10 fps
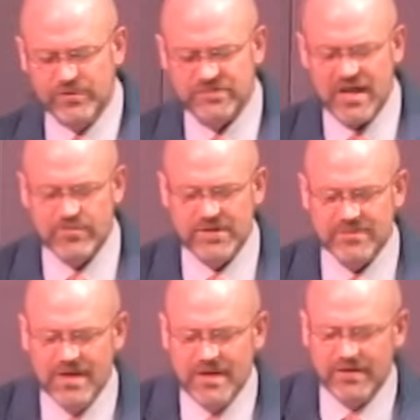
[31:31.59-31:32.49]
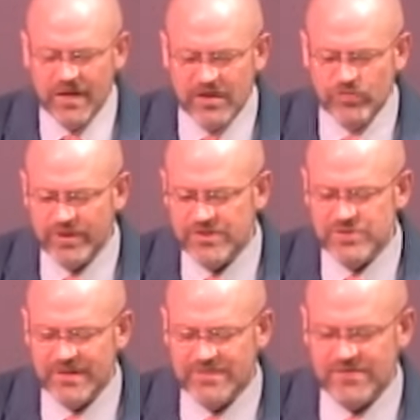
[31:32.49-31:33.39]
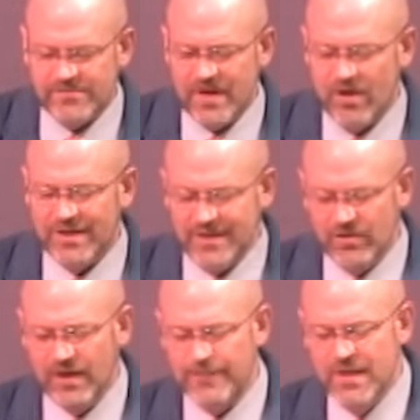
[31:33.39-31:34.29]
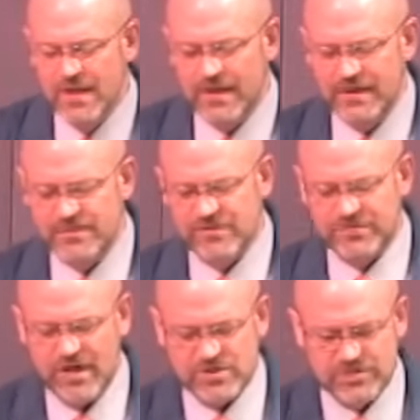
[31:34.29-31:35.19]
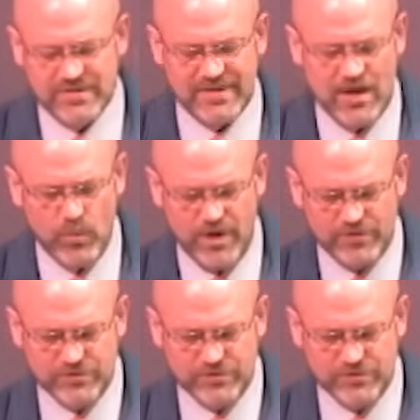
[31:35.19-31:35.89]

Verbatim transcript: for Luke's statement, none of which gets a fair hearing in the discussion that